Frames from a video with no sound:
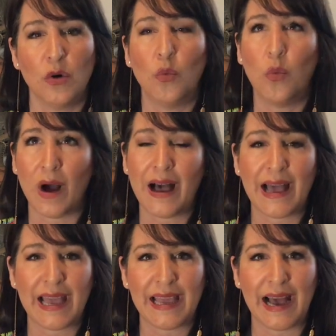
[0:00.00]

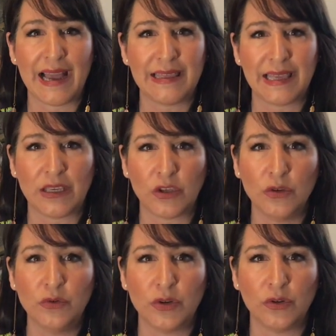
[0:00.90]
why I think
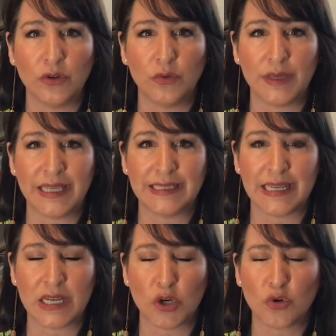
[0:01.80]
YouTube is
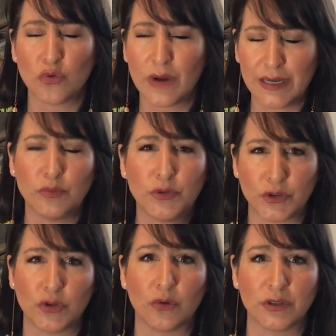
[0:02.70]
an incredible
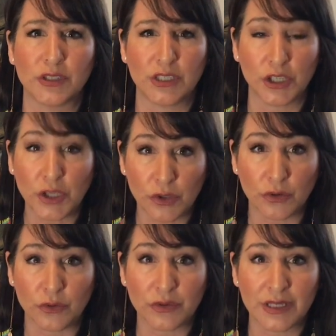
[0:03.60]
source to
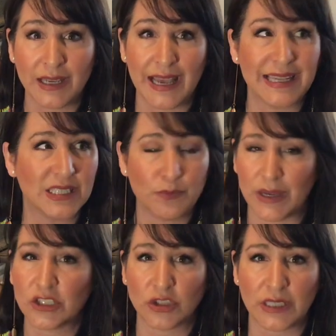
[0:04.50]
use,
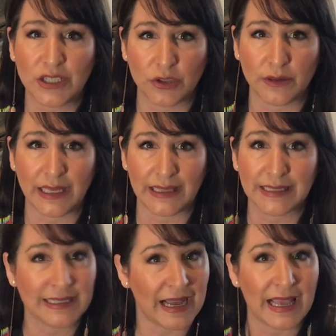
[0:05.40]
especially during
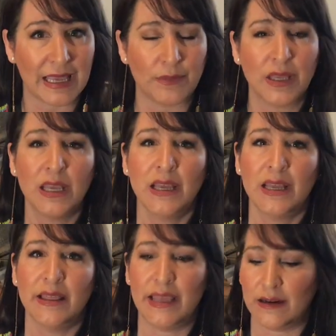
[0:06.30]
this time.
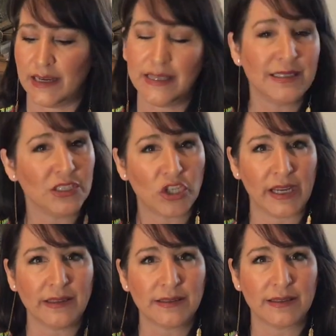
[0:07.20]
There is a
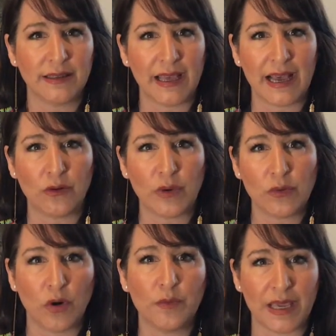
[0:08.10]
chance that we
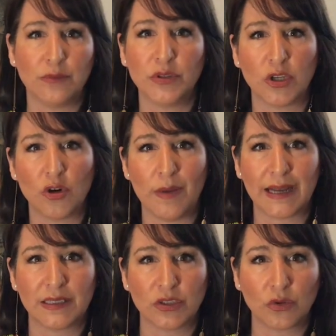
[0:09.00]
won't be able to go
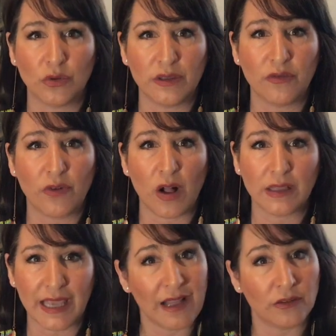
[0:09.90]
back to school in the fall
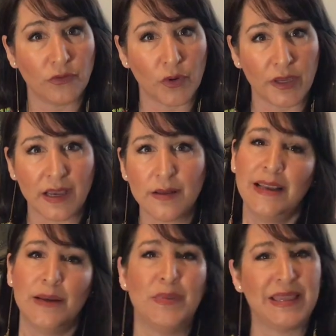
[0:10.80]
in California,
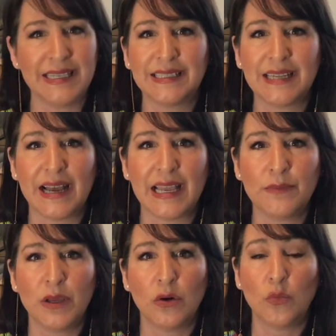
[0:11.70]
but this
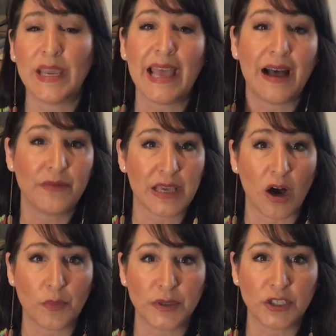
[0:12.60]
time we have the
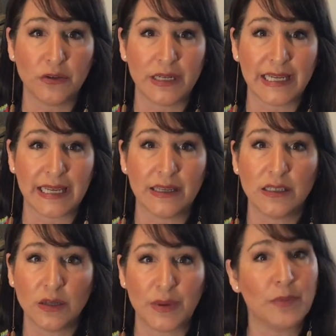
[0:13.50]
opportunity
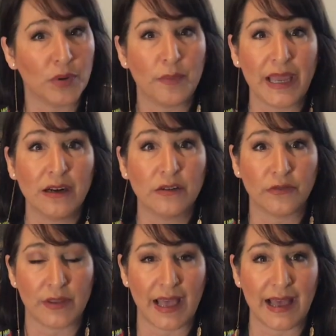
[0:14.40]
to be prepared
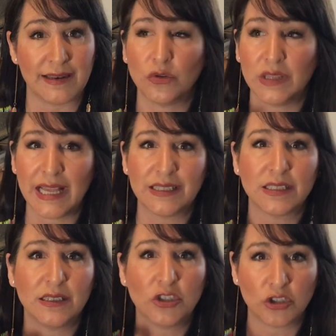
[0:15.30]
for that.
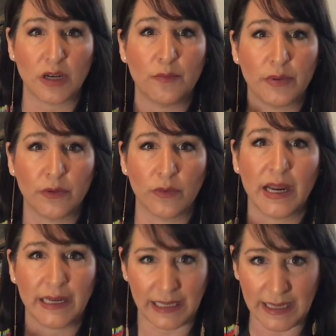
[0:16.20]
Let's jump
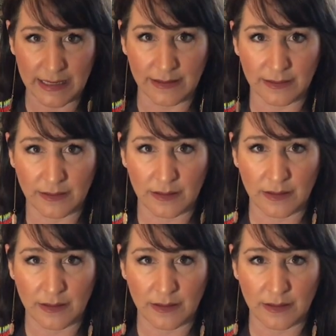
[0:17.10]
right in.